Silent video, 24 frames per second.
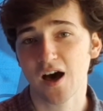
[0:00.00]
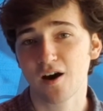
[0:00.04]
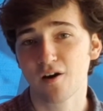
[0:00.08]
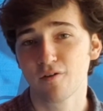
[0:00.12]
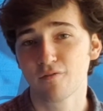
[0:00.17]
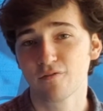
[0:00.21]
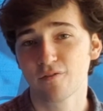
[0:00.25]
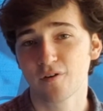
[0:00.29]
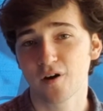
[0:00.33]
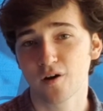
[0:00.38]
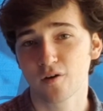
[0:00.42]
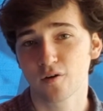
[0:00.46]

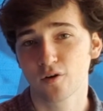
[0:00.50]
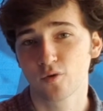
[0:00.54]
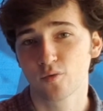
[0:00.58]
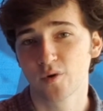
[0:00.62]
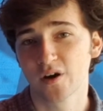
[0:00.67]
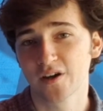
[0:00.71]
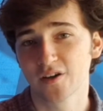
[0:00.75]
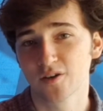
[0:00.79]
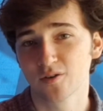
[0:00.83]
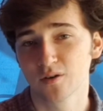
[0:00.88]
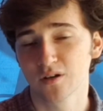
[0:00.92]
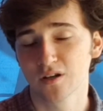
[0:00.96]
far
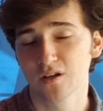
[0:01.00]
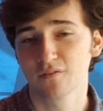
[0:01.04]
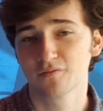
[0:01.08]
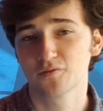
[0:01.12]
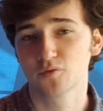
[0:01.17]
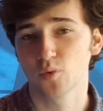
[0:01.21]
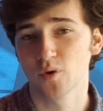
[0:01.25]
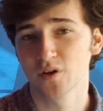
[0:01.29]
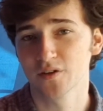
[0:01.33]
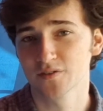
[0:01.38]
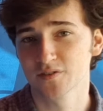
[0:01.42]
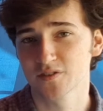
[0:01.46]
away your loved
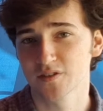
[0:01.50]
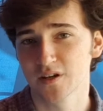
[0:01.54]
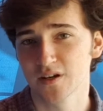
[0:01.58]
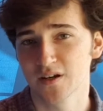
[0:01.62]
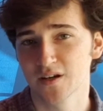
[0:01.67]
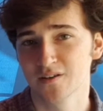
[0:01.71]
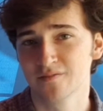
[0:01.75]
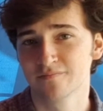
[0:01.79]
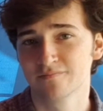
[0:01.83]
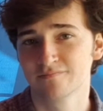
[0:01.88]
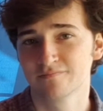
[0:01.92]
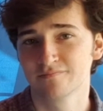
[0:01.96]
ones
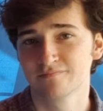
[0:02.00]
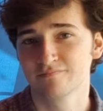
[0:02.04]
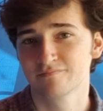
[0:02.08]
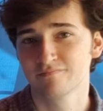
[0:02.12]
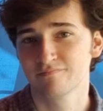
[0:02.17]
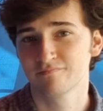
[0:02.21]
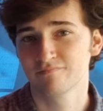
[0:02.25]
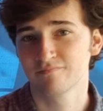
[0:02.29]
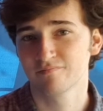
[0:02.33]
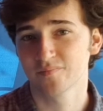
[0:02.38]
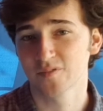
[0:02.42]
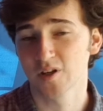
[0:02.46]
are,
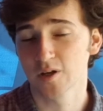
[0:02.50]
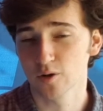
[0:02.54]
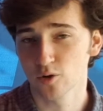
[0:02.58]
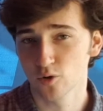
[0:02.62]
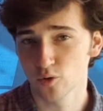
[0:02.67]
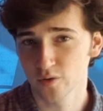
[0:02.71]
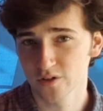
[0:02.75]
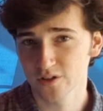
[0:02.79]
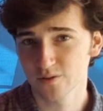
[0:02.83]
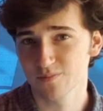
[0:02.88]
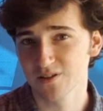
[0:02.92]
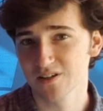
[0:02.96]
they'll
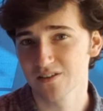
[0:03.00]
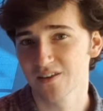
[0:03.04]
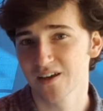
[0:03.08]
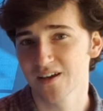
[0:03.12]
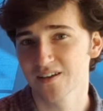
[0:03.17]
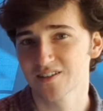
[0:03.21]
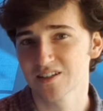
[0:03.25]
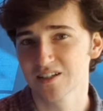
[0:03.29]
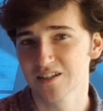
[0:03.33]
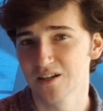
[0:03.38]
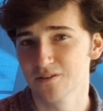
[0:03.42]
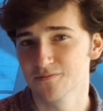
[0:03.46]
always be there
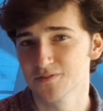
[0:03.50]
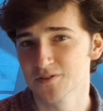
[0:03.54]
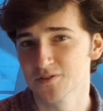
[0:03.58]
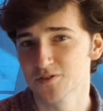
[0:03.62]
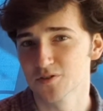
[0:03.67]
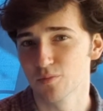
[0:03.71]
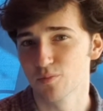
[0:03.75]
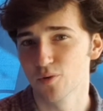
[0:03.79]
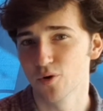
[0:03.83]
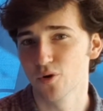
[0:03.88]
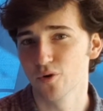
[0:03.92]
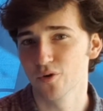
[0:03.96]
to love and
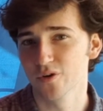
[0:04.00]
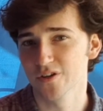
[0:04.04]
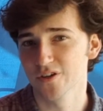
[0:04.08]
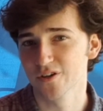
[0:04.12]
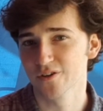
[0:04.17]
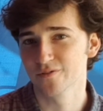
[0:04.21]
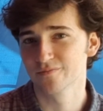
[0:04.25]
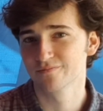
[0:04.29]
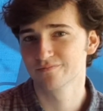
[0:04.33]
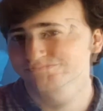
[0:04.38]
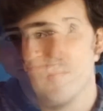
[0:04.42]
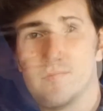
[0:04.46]
support
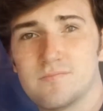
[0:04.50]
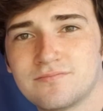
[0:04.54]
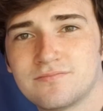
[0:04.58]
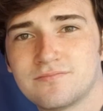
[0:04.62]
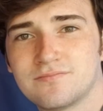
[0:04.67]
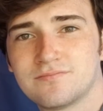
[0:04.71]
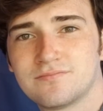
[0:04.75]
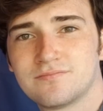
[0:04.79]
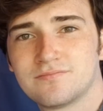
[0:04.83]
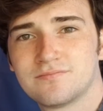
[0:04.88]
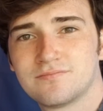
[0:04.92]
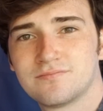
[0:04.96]
you.
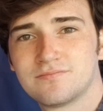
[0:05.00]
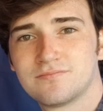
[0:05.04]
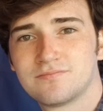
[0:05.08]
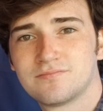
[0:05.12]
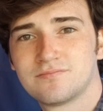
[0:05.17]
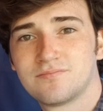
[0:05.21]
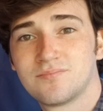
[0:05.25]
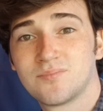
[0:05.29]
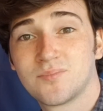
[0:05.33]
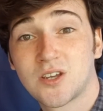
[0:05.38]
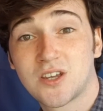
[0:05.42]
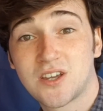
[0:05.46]

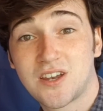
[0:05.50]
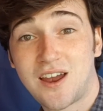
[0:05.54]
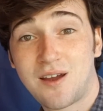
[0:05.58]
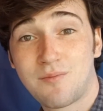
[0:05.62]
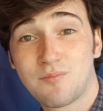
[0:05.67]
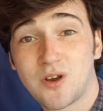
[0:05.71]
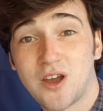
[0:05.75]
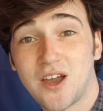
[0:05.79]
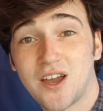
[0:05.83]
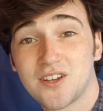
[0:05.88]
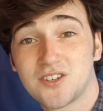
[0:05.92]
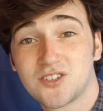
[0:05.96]
The
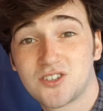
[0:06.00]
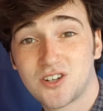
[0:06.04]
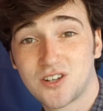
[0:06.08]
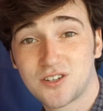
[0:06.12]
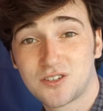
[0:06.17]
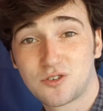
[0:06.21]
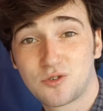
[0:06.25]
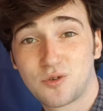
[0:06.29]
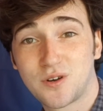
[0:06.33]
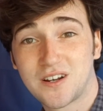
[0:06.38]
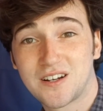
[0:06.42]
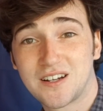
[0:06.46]
camera had just
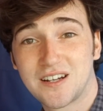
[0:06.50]
quickly